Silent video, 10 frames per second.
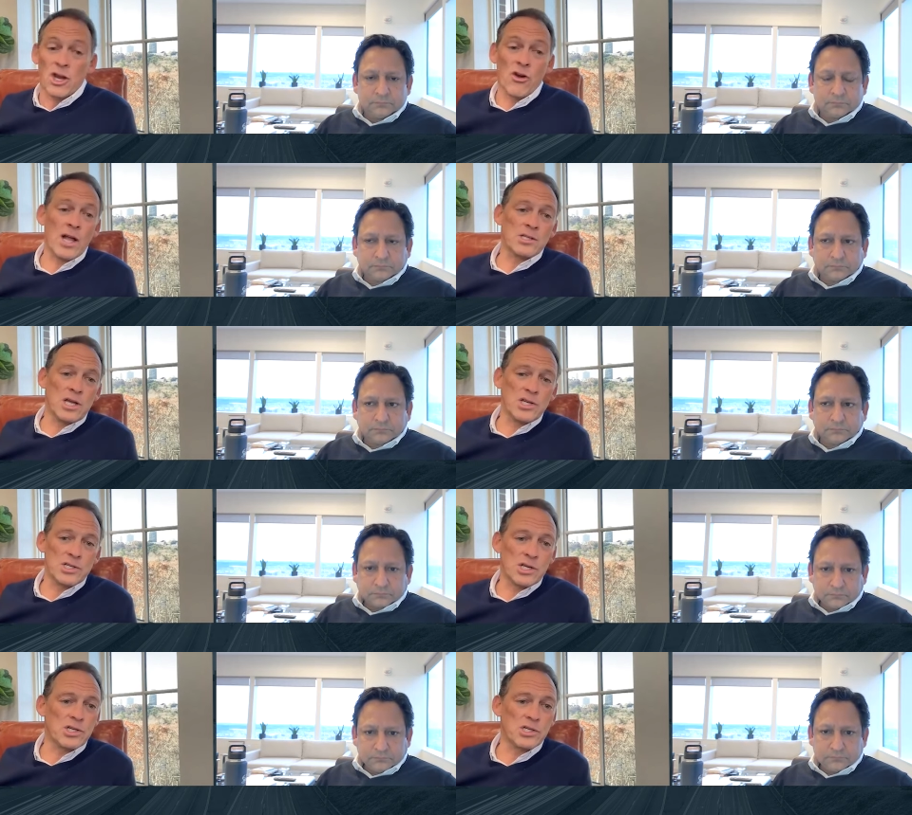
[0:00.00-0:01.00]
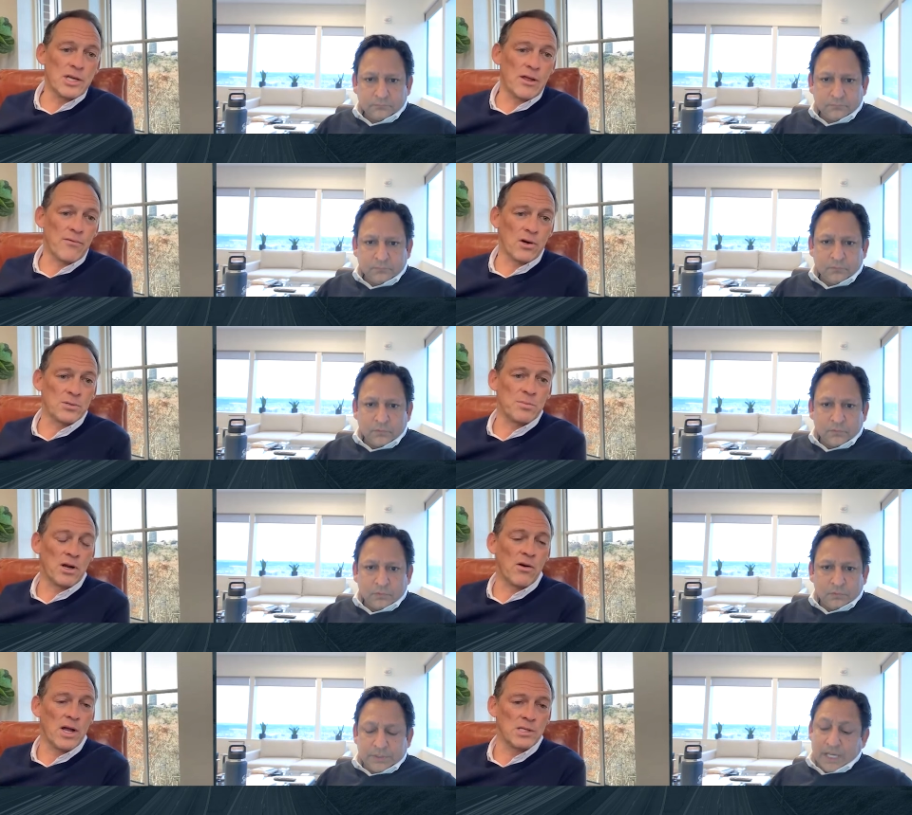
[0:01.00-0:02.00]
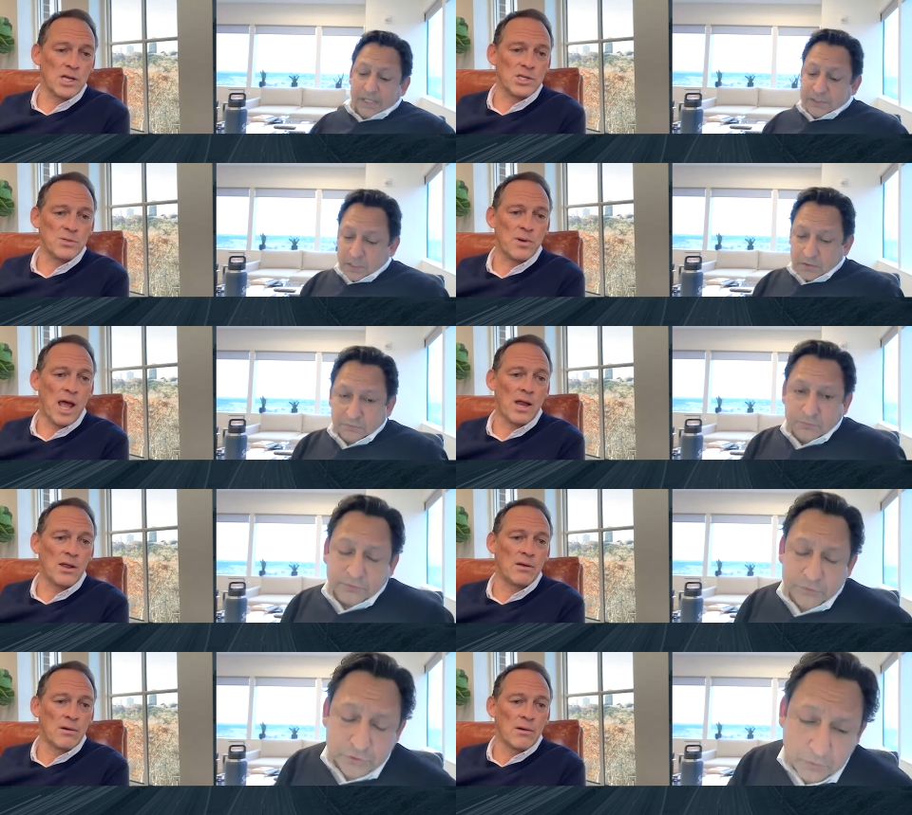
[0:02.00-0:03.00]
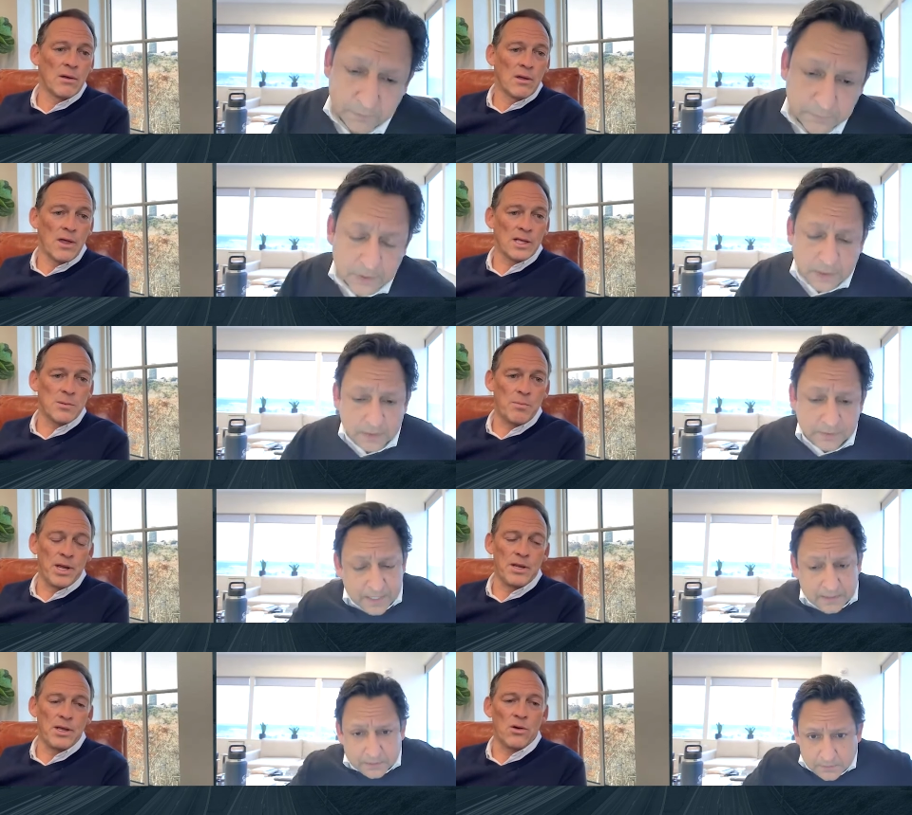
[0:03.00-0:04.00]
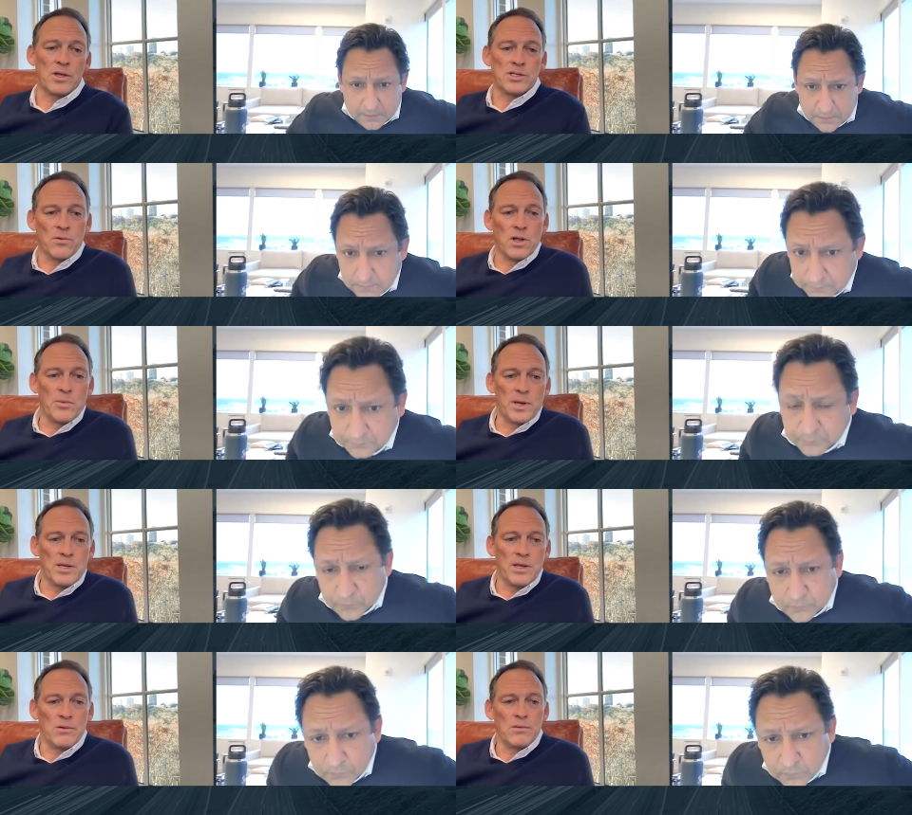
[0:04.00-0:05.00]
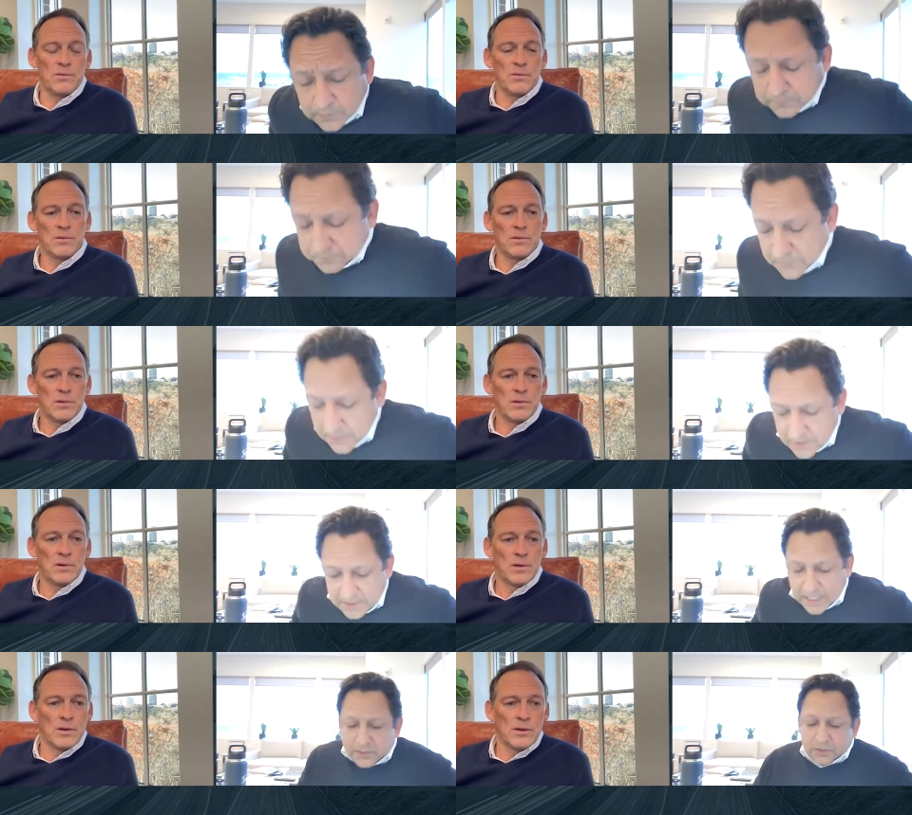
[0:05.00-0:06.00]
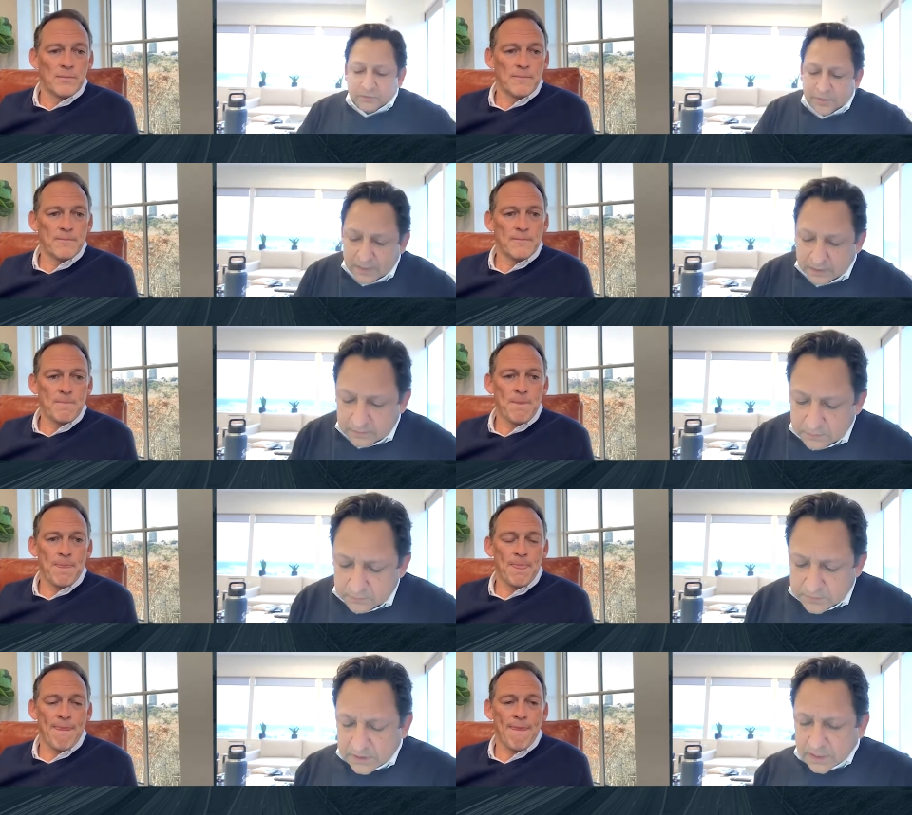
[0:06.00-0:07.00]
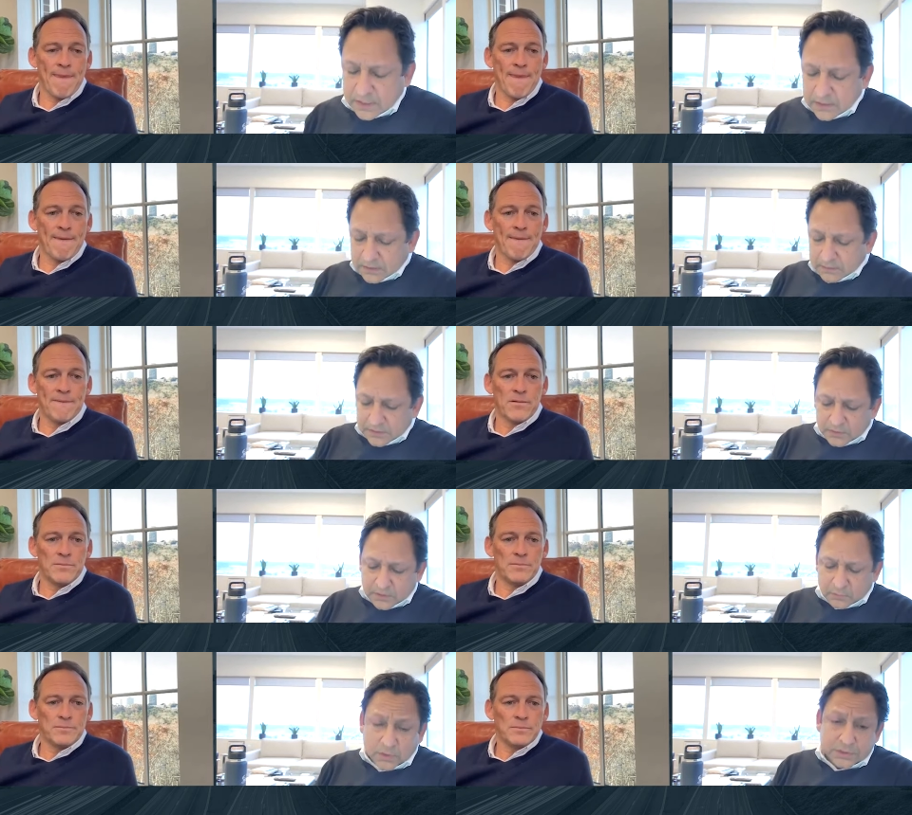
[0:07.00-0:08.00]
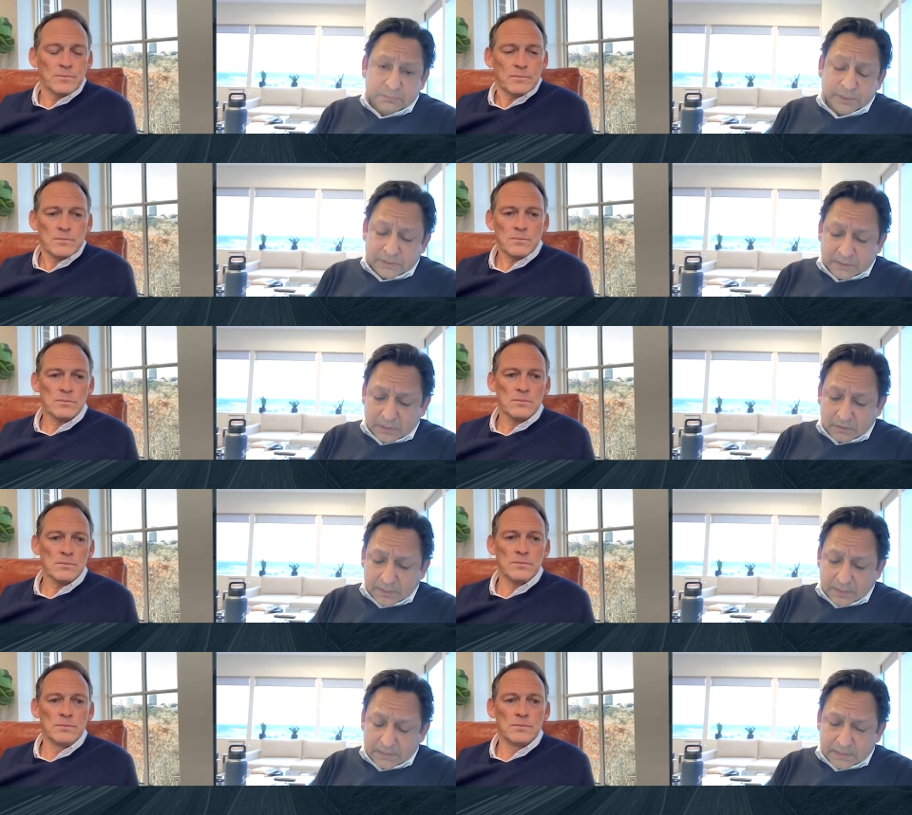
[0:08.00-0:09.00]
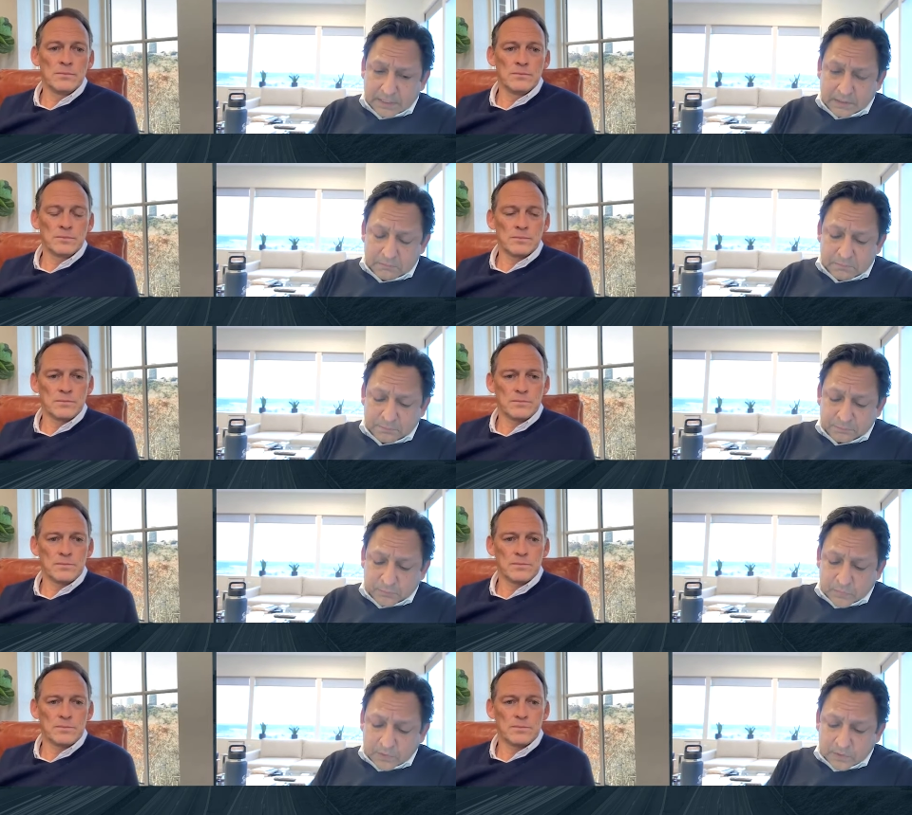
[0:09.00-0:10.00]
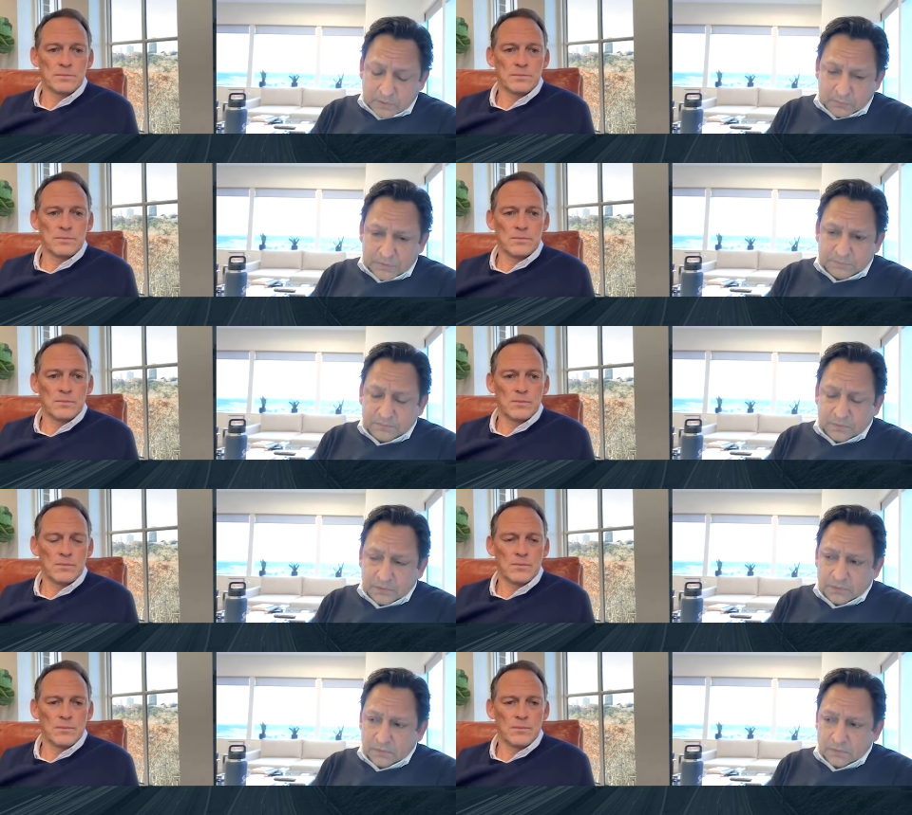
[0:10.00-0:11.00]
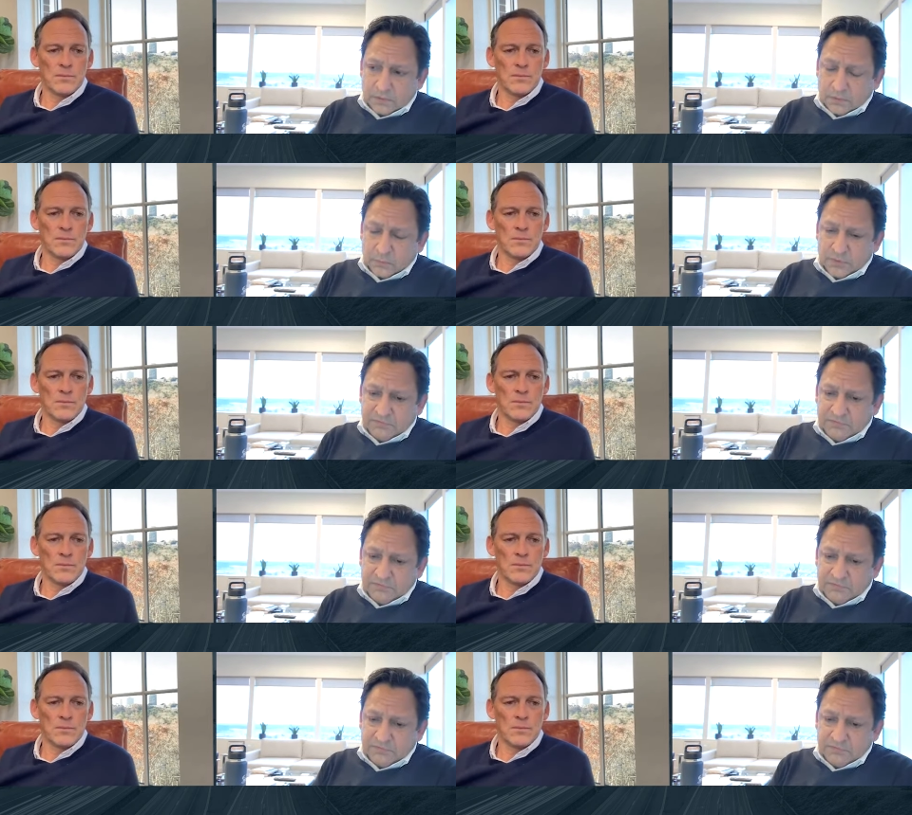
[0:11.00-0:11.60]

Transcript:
Speaker 1: Congratulations, I should say that first, but congratulations. no, for sure. That's a big deal. That's a really big deal.
Speaker 2: Yeah, no, thank you. It was, uh, you know, it, it was a big deal, and um, it was, you know, we